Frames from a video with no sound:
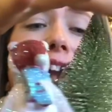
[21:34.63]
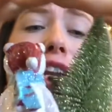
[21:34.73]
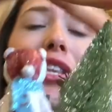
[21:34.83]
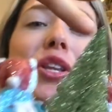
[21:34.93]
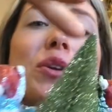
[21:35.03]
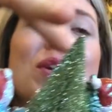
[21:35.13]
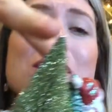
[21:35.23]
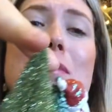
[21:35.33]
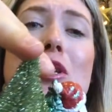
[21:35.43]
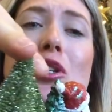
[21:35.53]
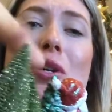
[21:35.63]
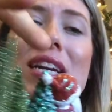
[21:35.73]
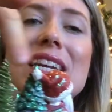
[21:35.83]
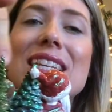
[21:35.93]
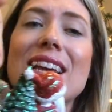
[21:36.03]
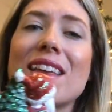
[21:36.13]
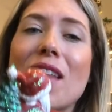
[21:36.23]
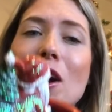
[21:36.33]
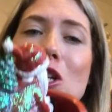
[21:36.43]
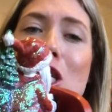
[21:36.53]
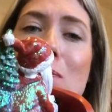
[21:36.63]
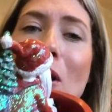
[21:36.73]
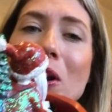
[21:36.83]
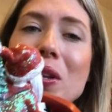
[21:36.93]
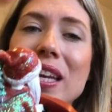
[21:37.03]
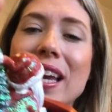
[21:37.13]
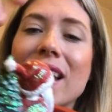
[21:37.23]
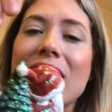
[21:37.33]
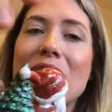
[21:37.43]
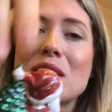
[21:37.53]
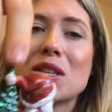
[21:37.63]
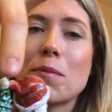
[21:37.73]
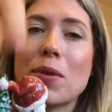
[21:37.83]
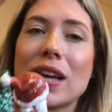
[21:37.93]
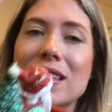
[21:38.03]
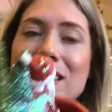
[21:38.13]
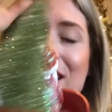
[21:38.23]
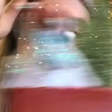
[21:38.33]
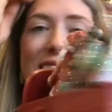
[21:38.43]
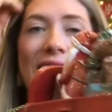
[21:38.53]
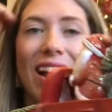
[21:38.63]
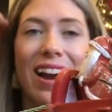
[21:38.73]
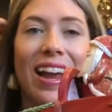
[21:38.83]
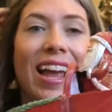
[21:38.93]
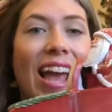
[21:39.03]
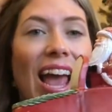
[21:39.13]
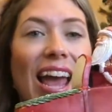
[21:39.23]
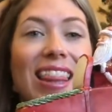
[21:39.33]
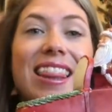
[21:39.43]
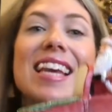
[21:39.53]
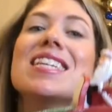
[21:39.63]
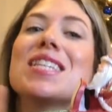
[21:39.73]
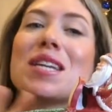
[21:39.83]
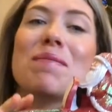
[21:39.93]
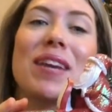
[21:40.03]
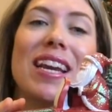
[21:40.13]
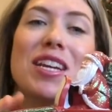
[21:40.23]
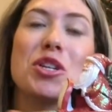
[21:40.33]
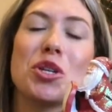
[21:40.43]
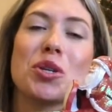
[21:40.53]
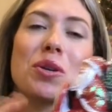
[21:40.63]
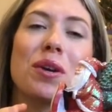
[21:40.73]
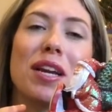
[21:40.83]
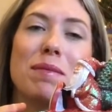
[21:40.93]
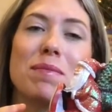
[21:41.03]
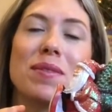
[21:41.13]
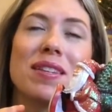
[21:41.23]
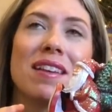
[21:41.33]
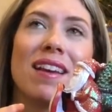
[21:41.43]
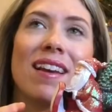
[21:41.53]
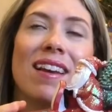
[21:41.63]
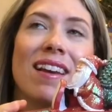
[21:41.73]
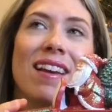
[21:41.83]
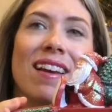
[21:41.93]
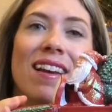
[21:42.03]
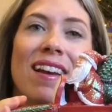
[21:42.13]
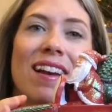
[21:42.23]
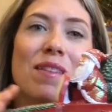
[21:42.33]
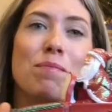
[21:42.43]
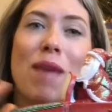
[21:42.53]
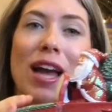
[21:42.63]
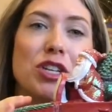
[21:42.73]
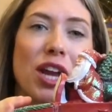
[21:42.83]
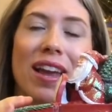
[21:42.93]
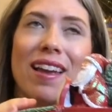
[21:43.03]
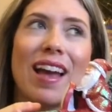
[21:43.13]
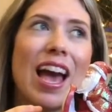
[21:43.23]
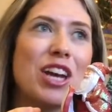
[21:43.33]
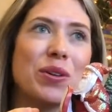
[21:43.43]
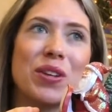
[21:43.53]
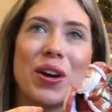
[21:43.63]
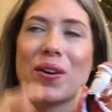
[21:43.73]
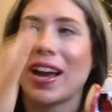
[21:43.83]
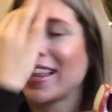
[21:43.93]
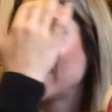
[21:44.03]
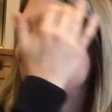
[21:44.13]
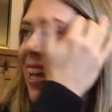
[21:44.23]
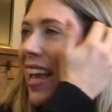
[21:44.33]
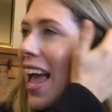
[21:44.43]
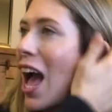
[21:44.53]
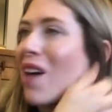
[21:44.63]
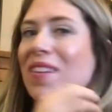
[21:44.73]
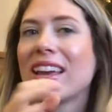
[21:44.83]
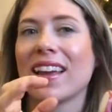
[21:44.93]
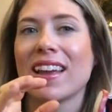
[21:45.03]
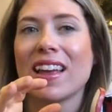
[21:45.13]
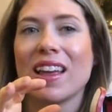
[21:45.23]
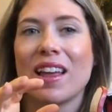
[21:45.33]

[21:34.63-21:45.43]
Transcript: and Christmas trees that are sparkly, some presents in there. And this to me just screams magic. I don't know. I think having